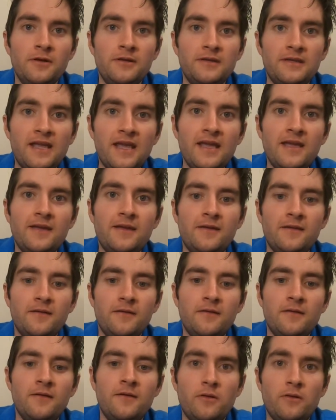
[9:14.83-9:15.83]
take
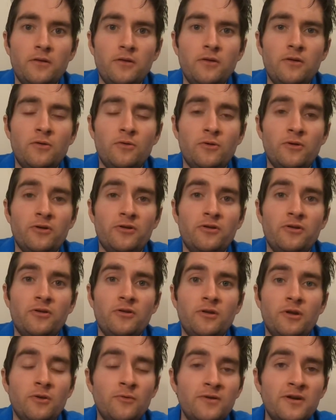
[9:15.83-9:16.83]
your
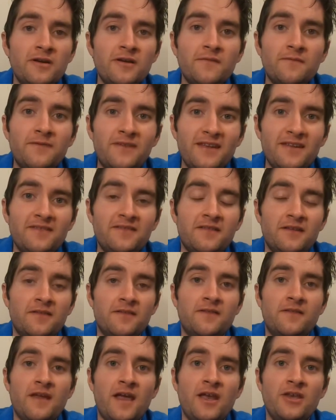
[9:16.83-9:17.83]
unit of
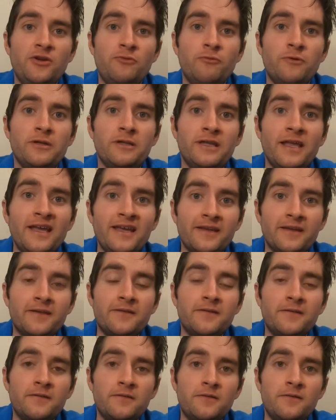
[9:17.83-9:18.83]
distance and you relate
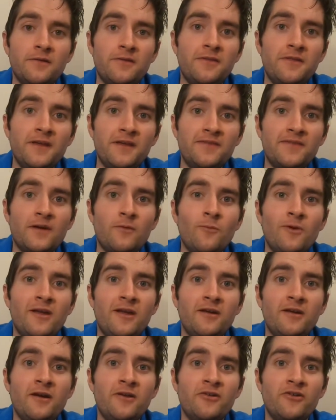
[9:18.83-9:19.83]
it to things that we
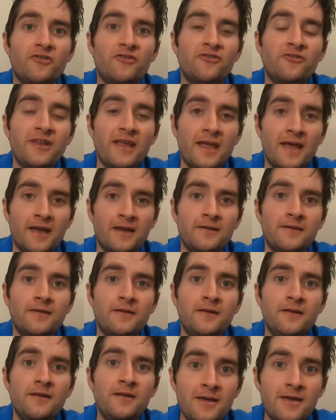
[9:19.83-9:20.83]
can understand,
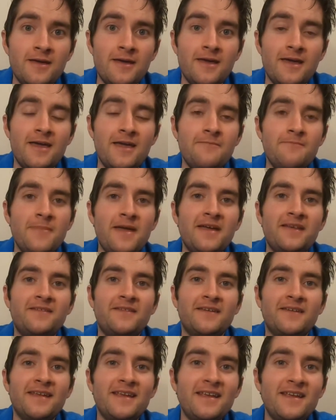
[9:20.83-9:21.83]
it makes
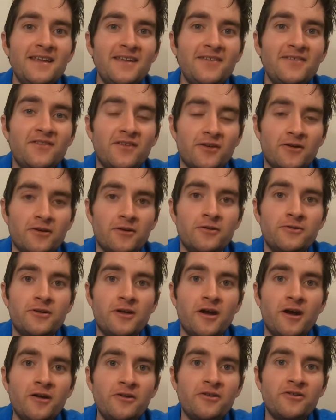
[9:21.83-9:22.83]
it easier to
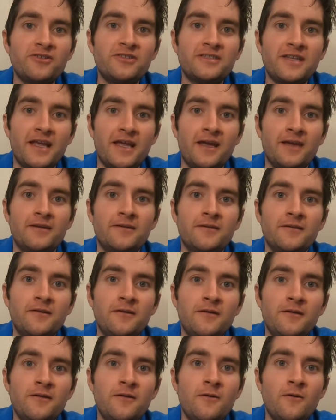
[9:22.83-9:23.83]
understand
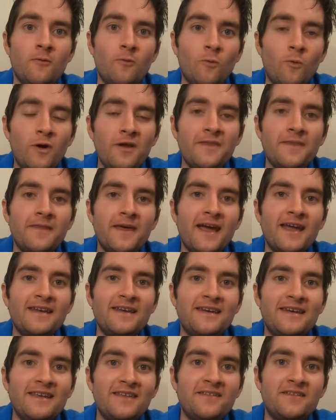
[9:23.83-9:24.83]
what that
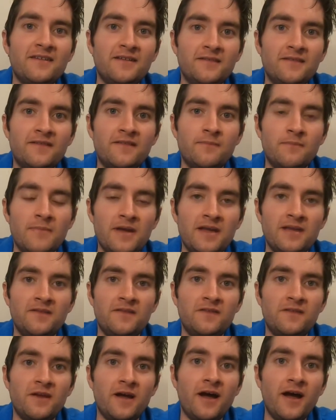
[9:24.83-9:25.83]
distance means
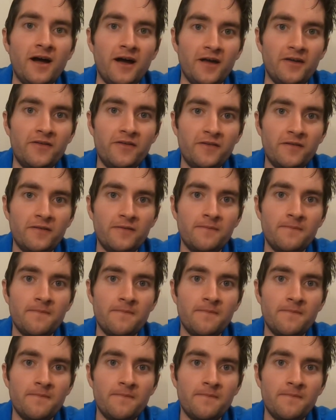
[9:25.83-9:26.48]
to us.